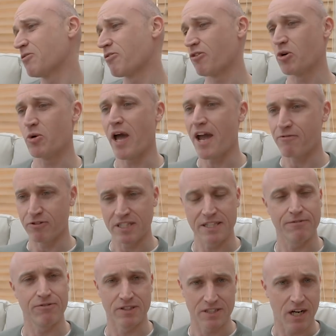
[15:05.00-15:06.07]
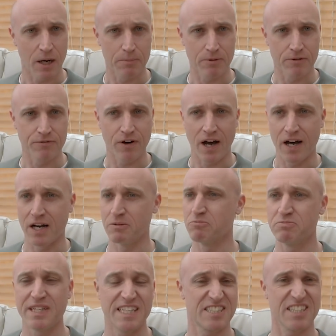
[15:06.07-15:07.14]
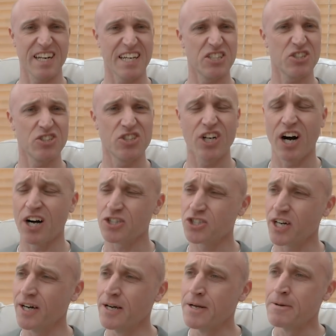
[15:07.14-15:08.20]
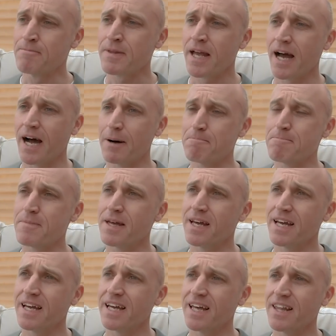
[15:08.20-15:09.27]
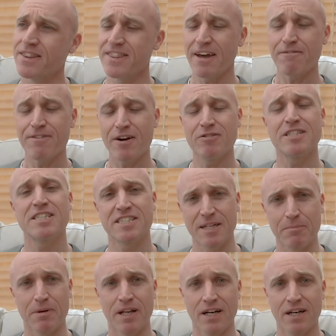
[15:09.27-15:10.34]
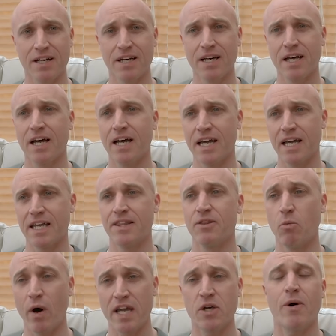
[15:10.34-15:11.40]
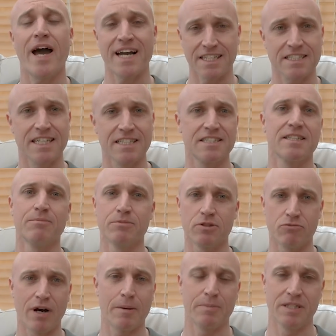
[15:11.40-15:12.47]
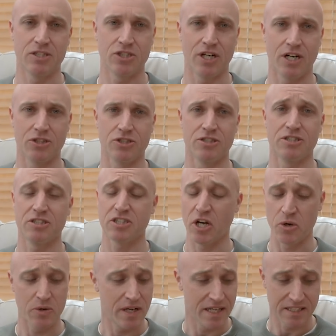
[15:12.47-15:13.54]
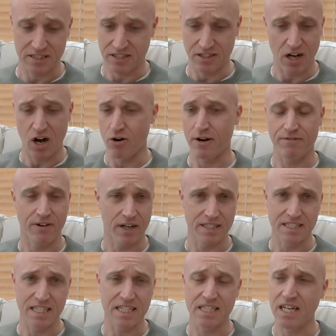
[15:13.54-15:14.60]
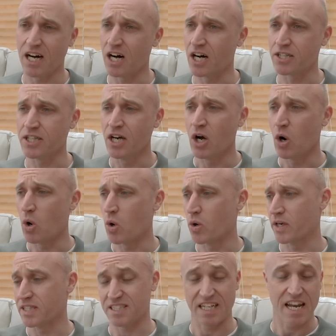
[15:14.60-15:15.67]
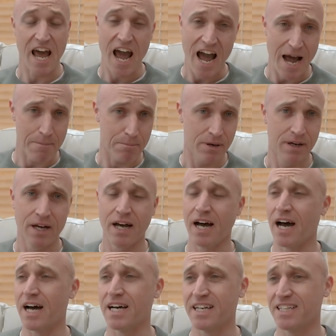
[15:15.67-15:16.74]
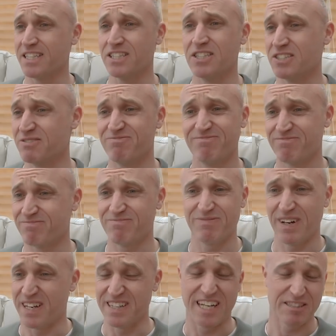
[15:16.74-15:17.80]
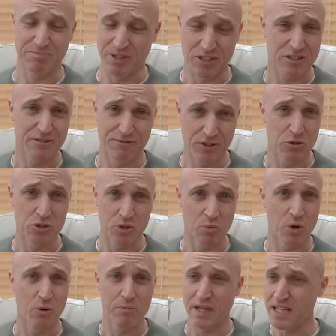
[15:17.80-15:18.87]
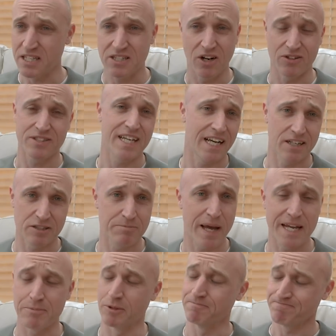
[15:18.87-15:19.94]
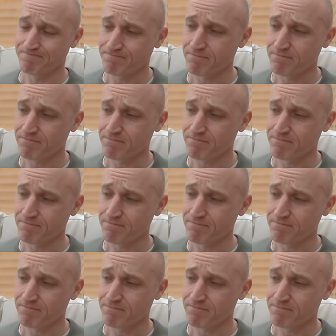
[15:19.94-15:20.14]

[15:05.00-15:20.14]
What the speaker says: you through every different type of destination charger. They're very similar in the way you access them to rapid chargers. So it's an RFID card or it's an app. And let's be honest, the future will be contactless payment.